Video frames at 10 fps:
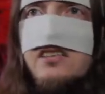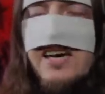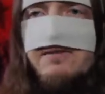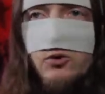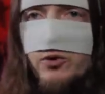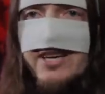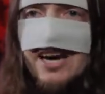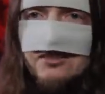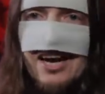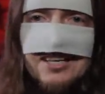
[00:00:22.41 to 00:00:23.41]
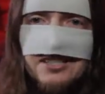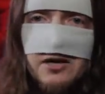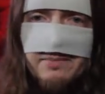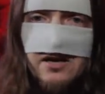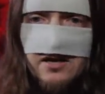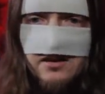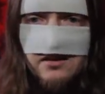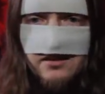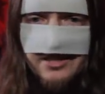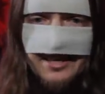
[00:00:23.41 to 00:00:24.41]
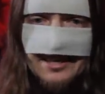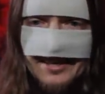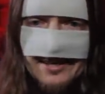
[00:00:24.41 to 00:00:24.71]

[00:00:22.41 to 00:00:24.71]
After we got locked up, he got